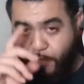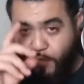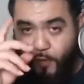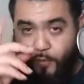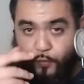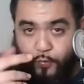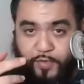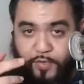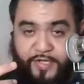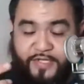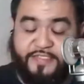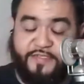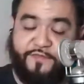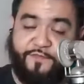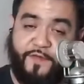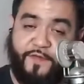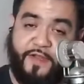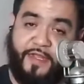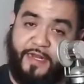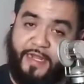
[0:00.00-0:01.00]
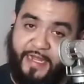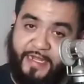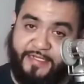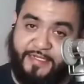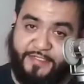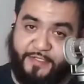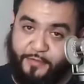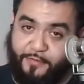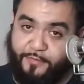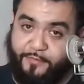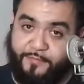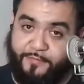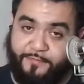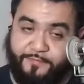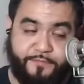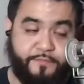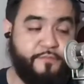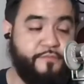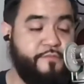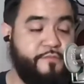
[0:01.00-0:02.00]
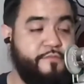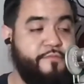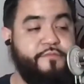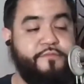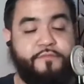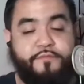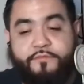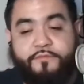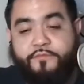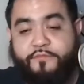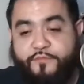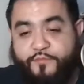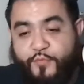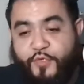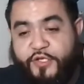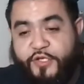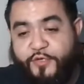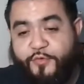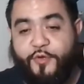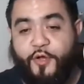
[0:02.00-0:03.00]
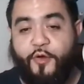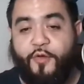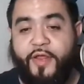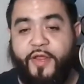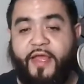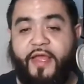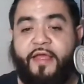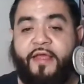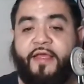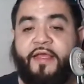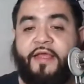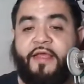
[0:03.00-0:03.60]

Rick is a fucking asshole. We do know that.